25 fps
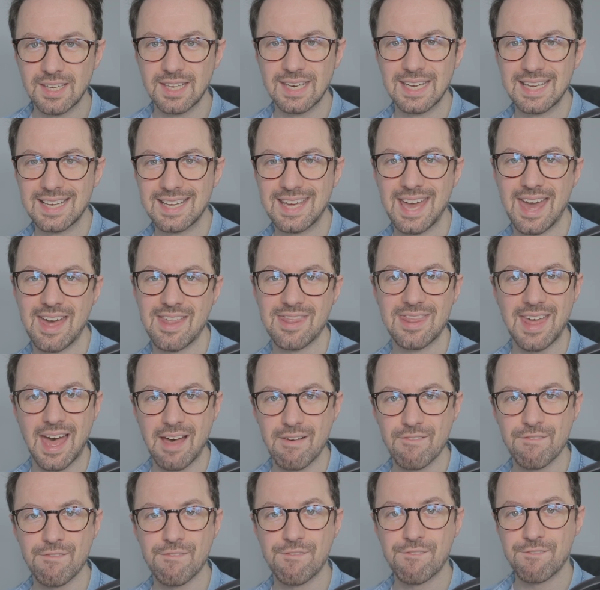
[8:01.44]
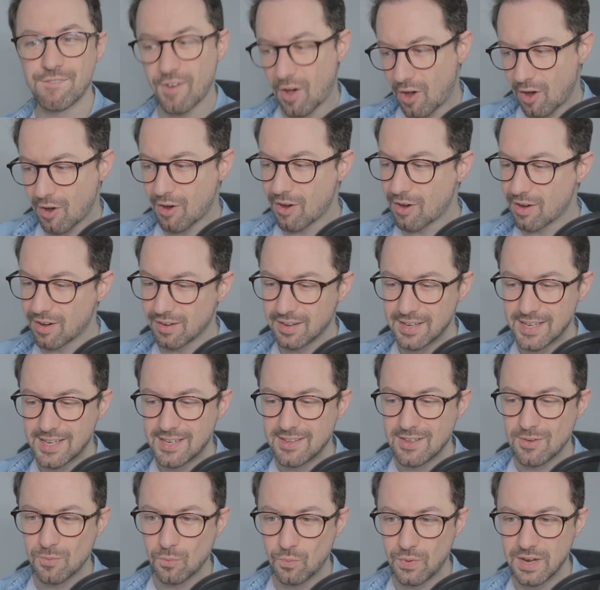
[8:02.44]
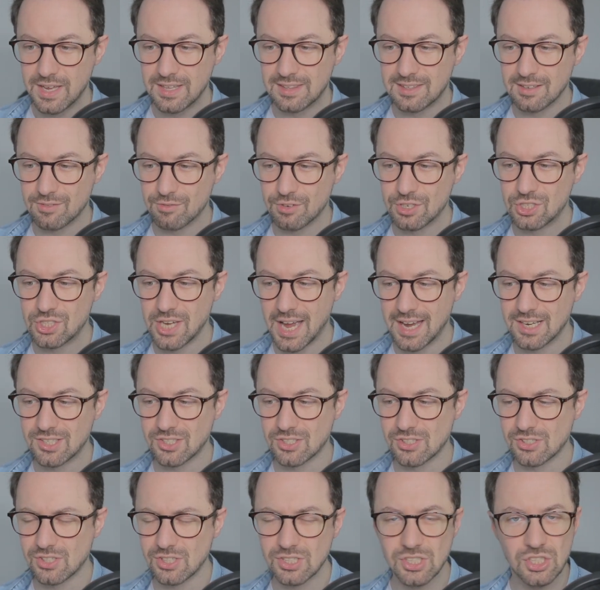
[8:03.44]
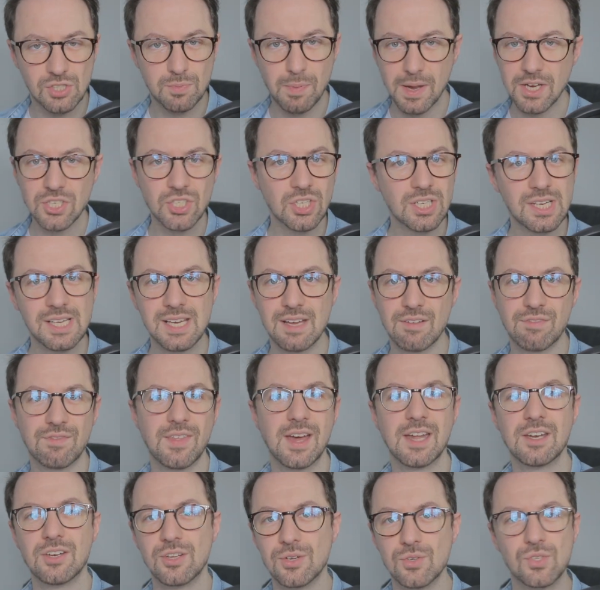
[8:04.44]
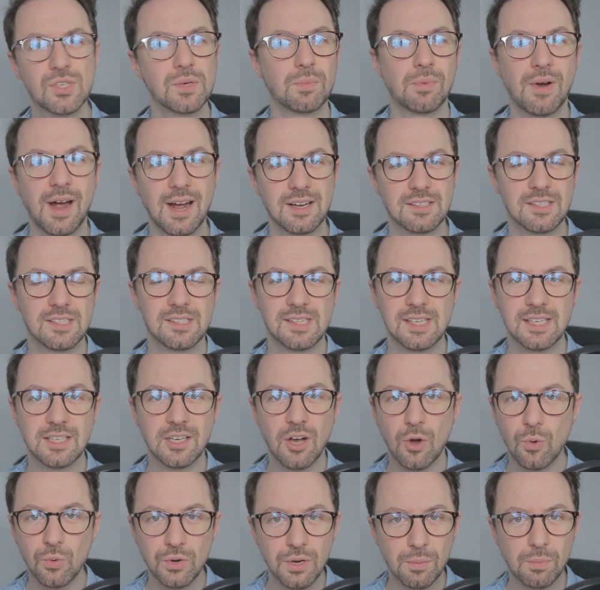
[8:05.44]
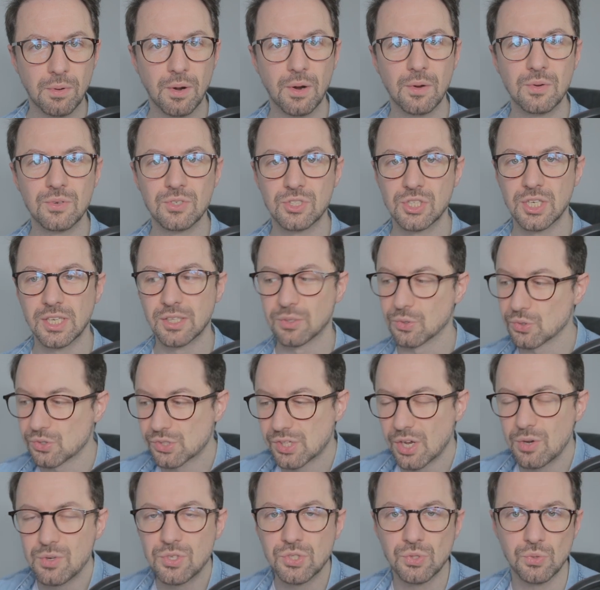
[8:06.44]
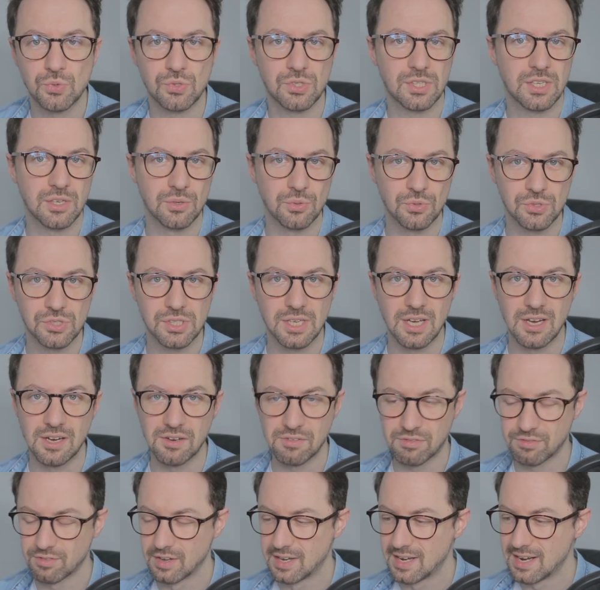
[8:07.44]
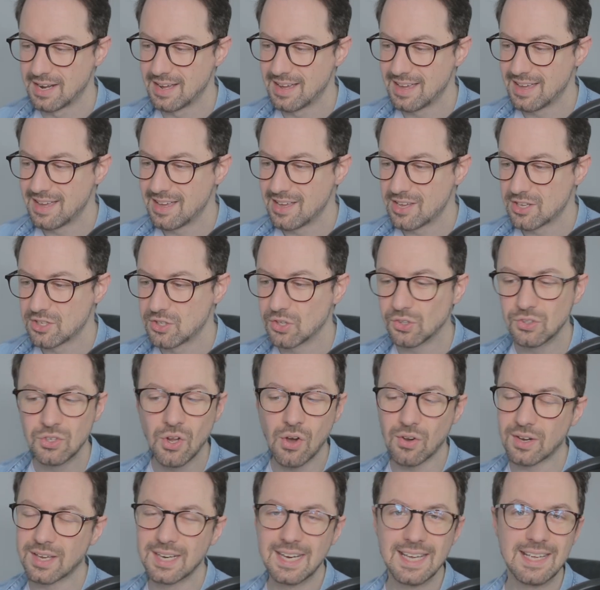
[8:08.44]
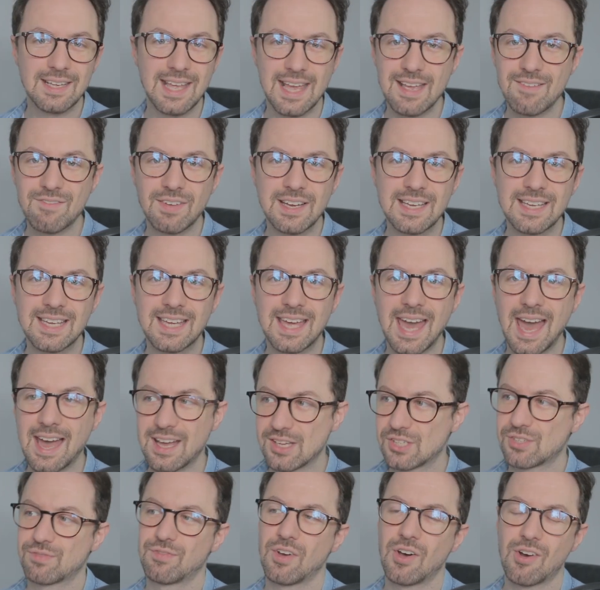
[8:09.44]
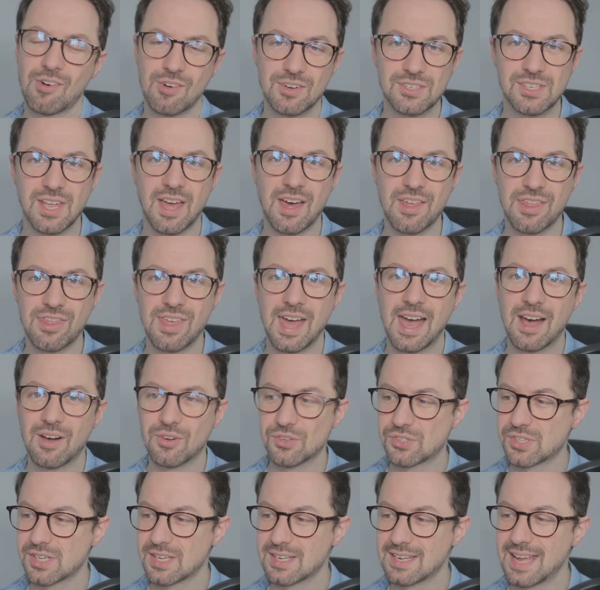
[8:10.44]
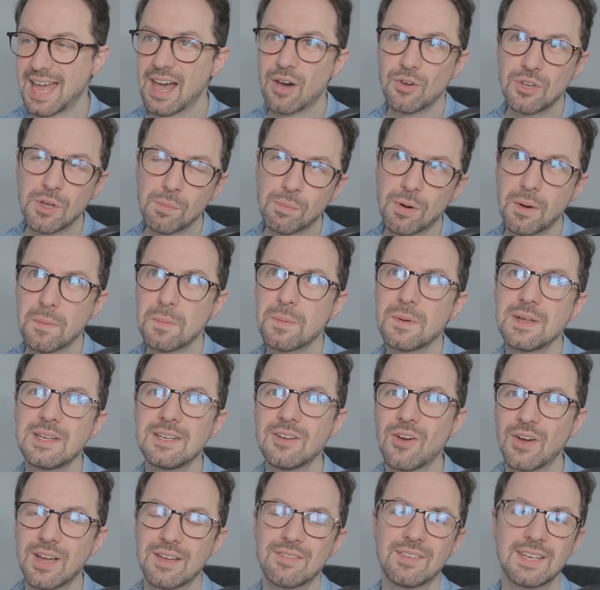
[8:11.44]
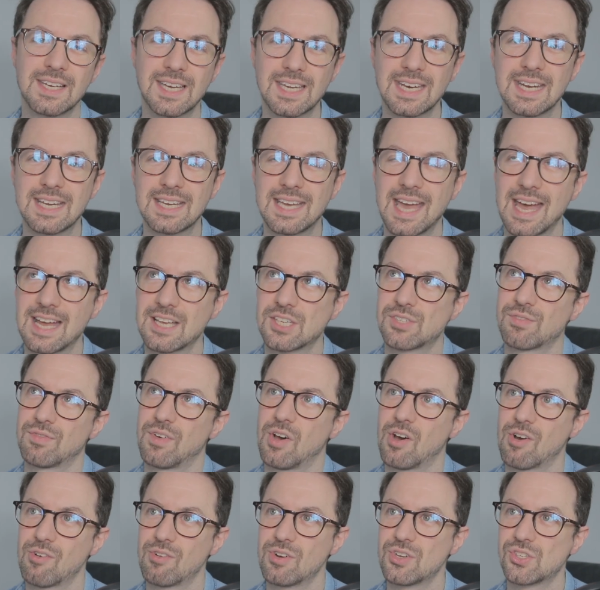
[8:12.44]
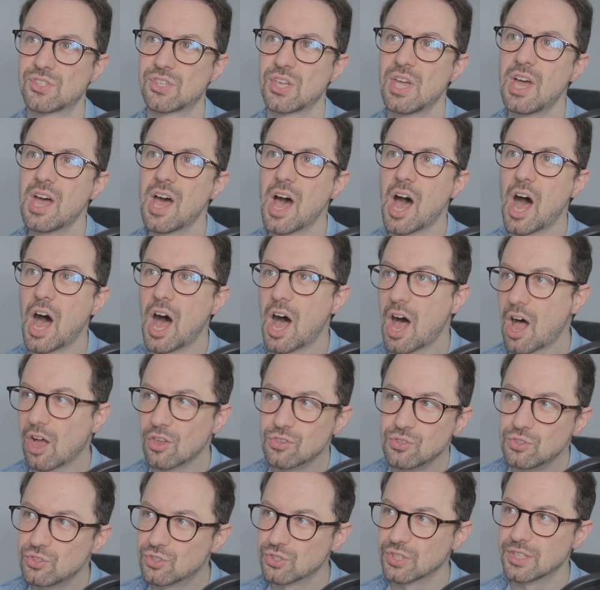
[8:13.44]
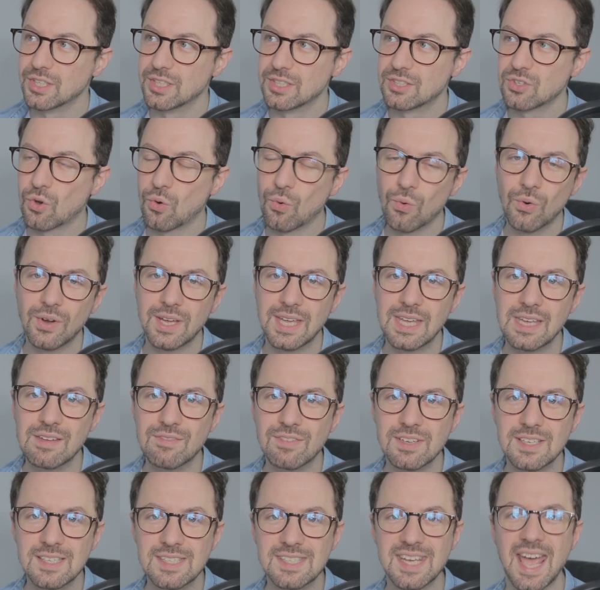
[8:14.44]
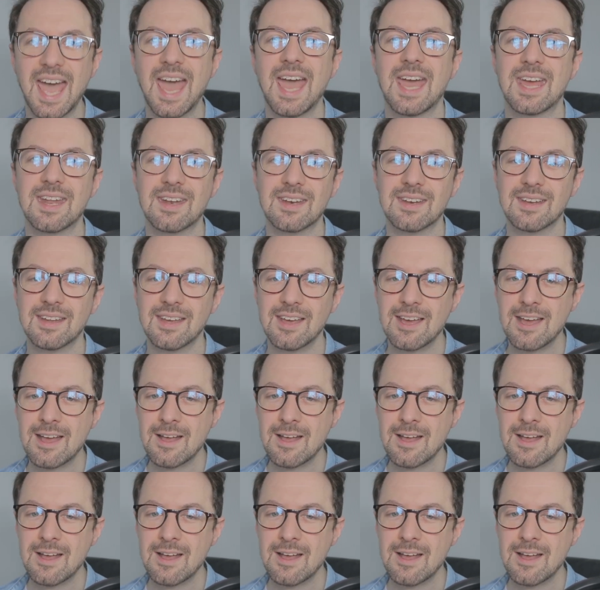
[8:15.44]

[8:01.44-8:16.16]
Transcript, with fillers: going to get that far with rejections, especially if they're new to practicing cold approaching or social skill stuff. You're not going to even get as far as a thousand. Hell, you're probably not even going to get as far as a hundred or even ten.